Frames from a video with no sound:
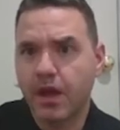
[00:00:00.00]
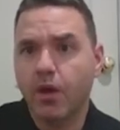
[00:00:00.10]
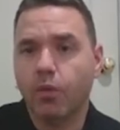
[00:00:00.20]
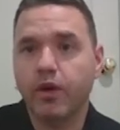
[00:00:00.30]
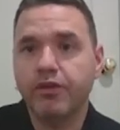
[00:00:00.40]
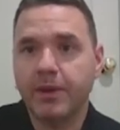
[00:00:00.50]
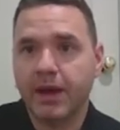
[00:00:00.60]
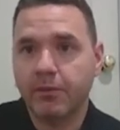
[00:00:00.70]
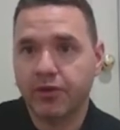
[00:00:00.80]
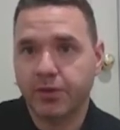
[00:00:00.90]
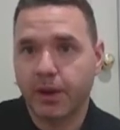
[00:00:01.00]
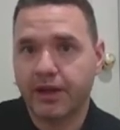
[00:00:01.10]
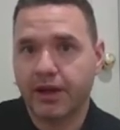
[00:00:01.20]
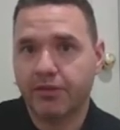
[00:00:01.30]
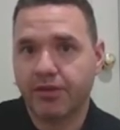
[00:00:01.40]
We've been able to
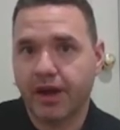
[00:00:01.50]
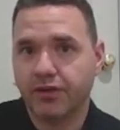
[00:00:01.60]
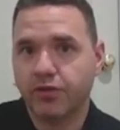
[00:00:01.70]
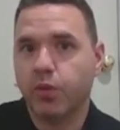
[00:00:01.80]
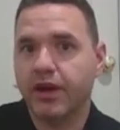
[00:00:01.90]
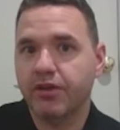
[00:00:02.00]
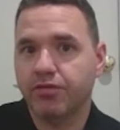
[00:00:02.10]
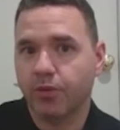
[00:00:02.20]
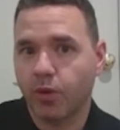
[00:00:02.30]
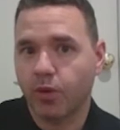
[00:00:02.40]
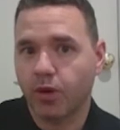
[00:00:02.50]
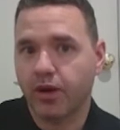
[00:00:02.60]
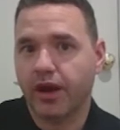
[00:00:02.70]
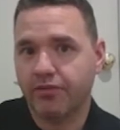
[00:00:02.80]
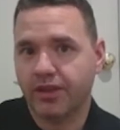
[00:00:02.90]
identify
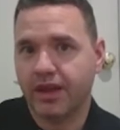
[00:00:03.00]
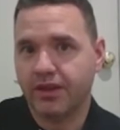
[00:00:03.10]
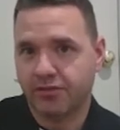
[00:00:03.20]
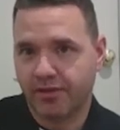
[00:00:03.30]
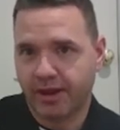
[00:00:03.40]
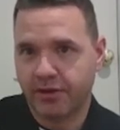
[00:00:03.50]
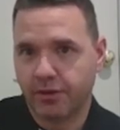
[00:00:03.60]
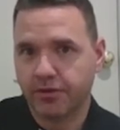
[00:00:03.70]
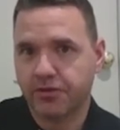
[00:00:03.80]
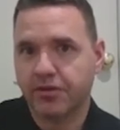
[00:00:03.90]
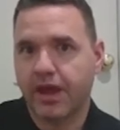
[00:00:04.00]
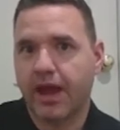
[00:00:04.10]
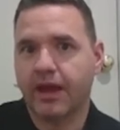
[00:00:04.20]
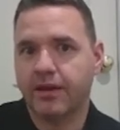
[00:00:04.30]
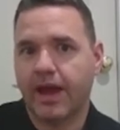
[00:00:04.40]
24 of these vendors
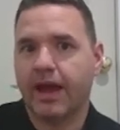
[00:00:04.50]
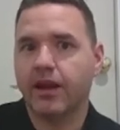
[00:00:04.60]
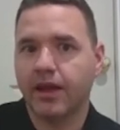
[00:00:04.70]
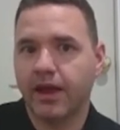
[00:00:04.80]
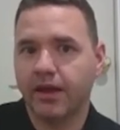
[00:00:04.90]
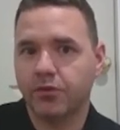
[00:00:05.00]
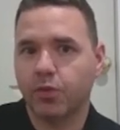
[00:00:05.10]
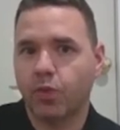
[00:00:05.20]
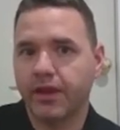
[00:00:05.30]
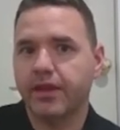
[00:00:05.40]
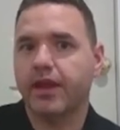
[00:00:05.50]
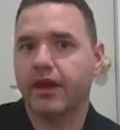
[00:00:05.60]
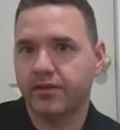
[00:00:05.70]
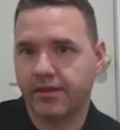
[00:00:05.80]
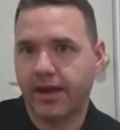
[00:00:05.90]
and analyze what they
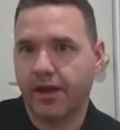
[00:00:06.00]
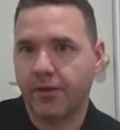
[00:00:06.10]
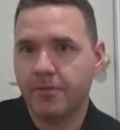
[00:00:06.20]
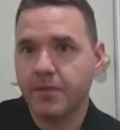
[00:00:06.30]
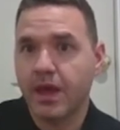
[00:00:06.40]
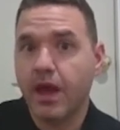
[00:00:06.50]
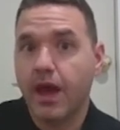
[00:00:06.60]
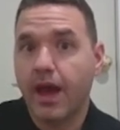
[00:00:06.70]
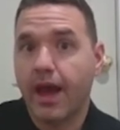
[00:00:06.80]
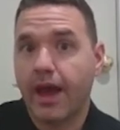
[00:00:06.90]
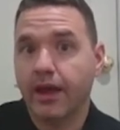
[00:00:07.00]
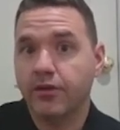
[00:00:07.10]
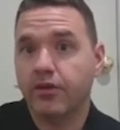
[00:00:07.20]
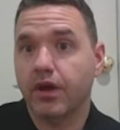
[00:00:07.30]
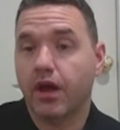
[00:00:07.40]
sell.
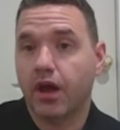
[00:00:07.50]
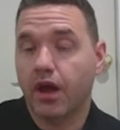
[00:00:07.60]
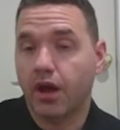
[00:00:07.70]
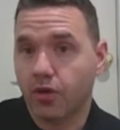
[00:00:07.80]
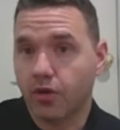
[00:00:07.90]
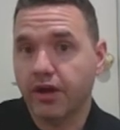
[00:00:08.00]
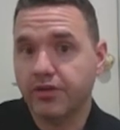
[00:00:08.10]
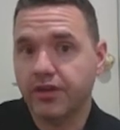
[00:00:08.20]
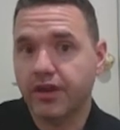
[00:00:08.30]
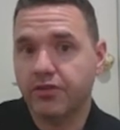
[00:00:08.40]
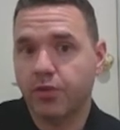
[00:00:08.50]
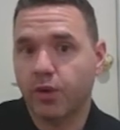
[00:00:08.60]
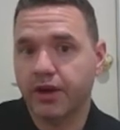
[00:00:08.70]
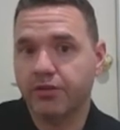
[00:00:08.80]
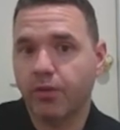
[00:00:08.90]
And across these
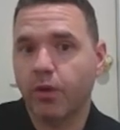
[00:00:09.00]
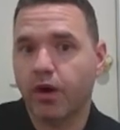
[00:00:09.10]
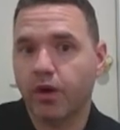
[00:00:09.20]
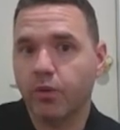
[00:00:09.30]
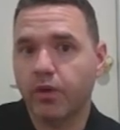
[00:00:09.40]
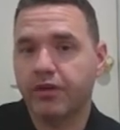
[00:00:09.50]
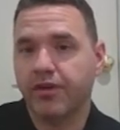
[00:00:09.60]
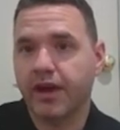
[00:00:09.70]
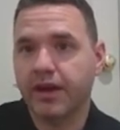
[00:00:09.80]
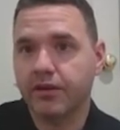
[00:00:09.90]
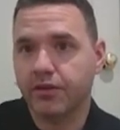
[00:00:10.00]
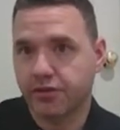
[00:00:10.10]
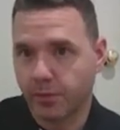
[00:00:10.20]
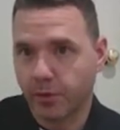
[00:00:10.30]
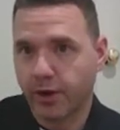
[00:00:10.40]
24, we find
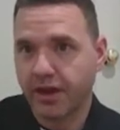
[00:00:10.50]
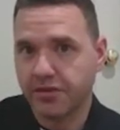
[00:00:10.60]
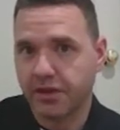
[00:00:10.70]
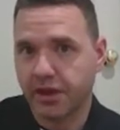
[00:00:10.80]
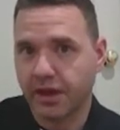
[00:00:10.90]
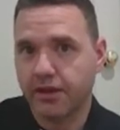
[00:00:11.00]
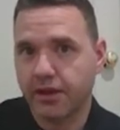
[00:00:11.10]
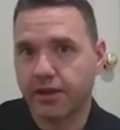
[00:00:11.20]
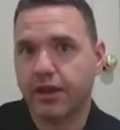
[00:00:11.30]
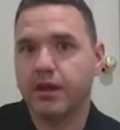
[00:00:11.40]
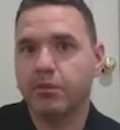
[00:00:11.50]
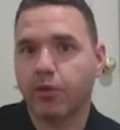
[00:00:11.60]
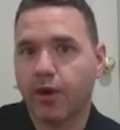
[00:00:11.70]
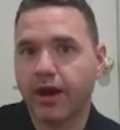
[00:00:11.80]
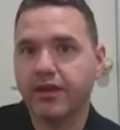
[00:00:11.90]
surprisingly that the
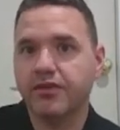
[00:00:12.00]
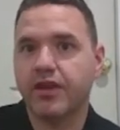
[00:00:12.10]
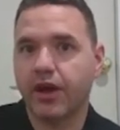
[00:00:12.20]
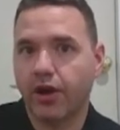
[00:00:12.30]
price they